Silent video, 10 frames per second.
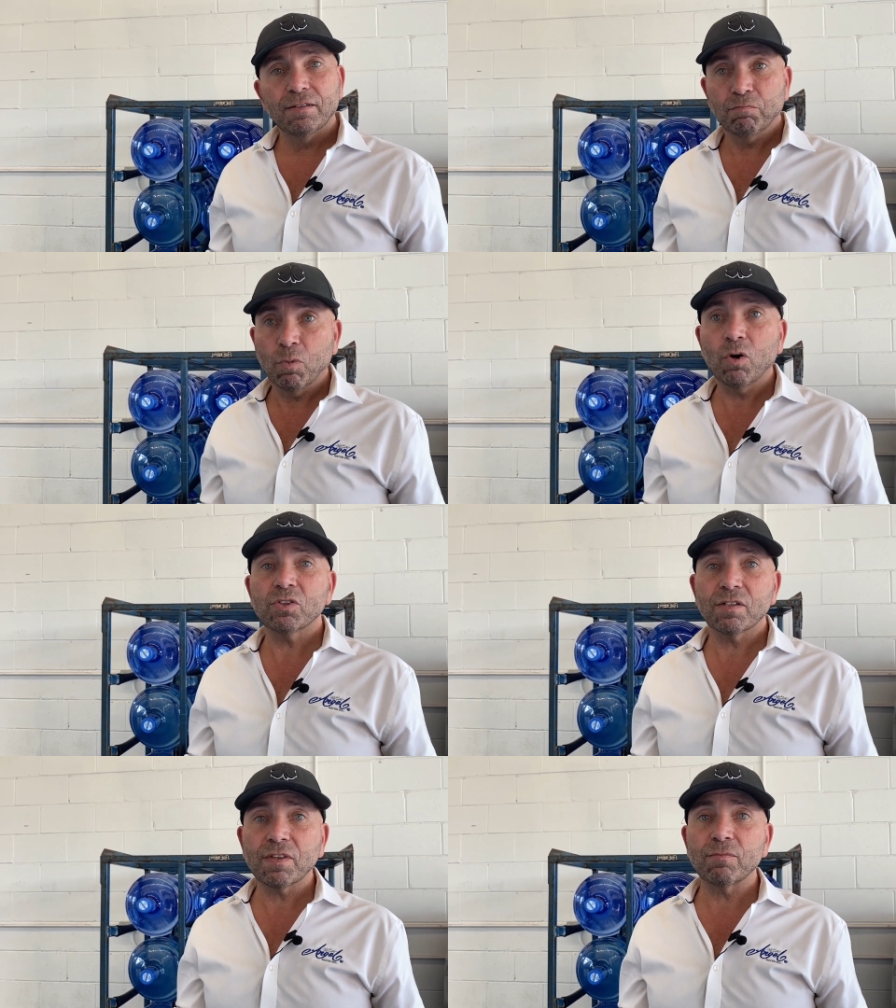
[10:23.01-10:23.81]

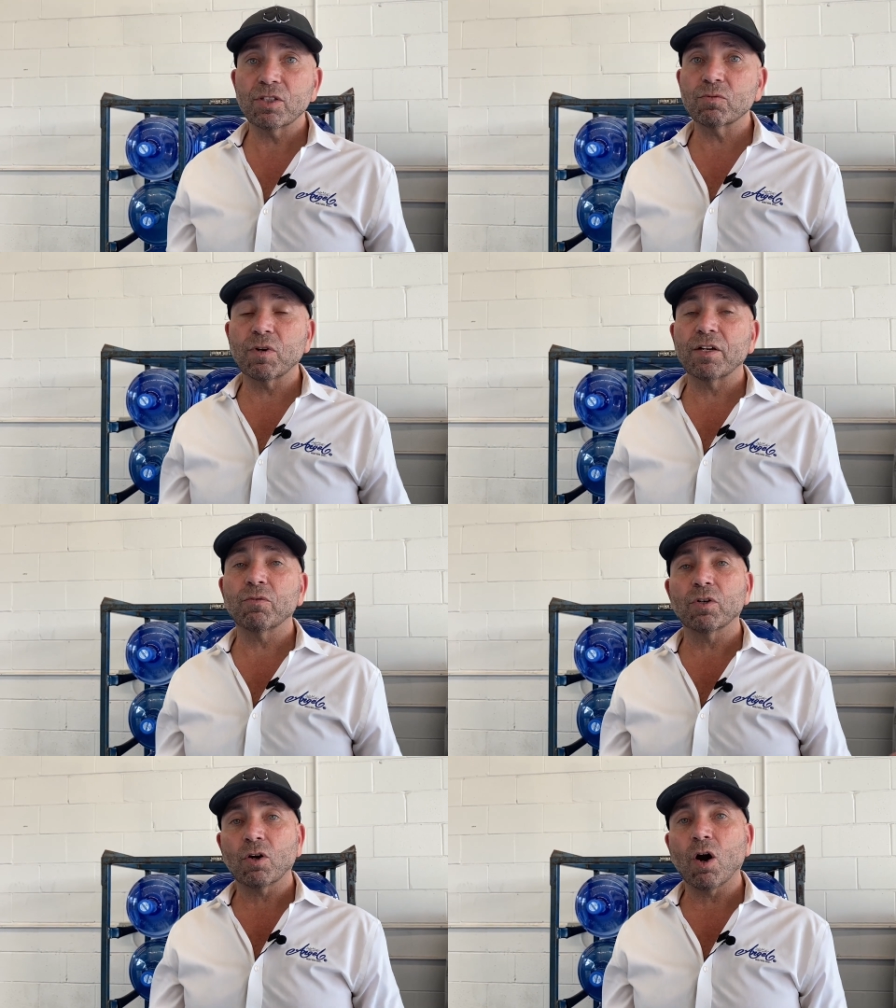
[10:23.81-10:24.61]
most of them just run it
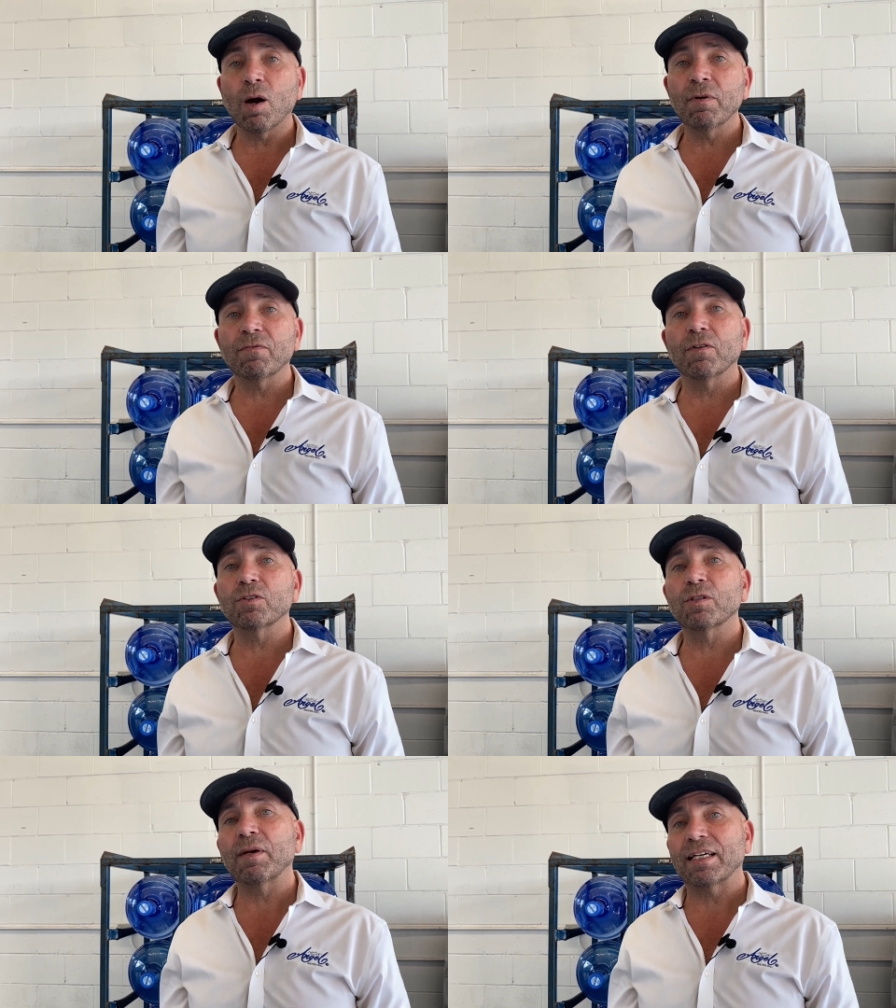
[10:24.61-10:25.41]
through a carbon
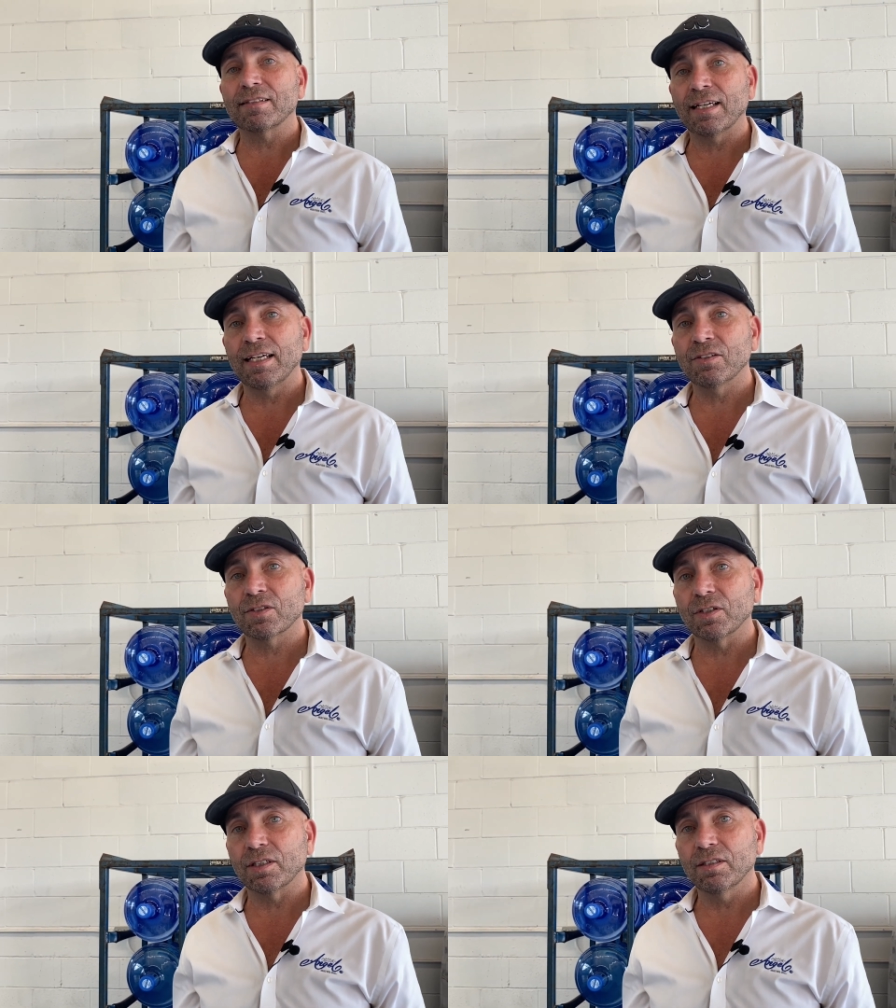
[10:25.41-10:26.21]
filter to make it taste
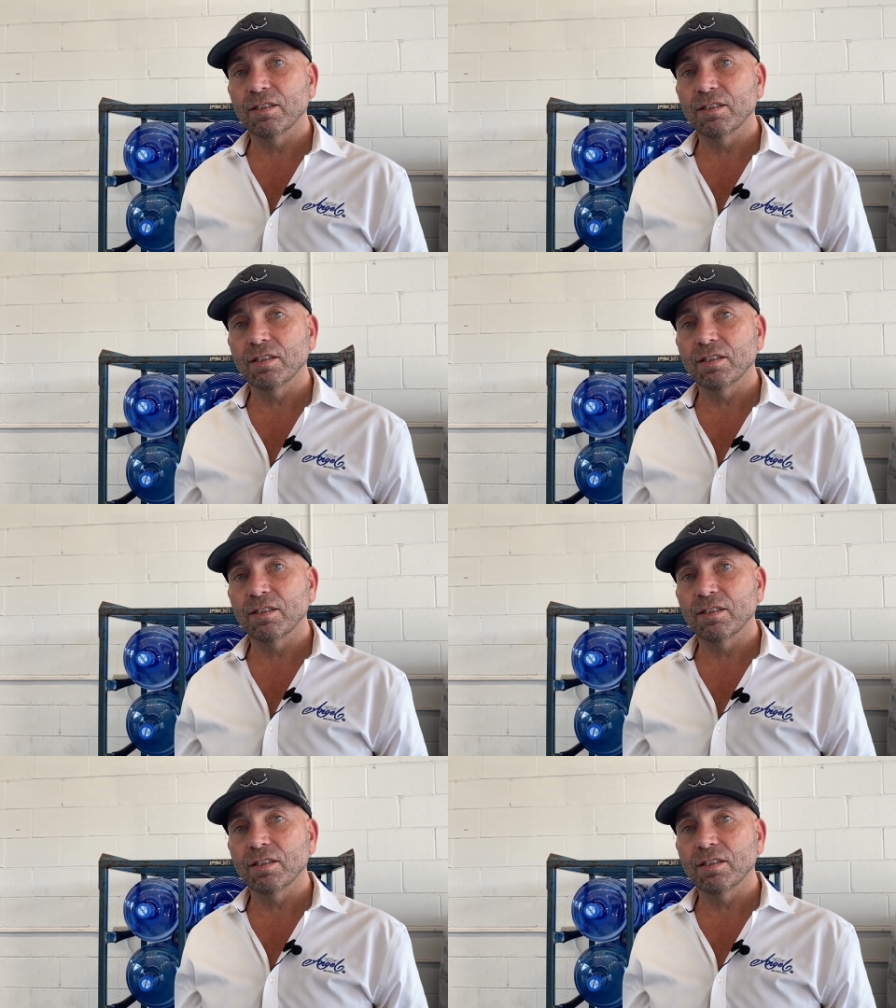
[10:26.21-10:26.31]
good.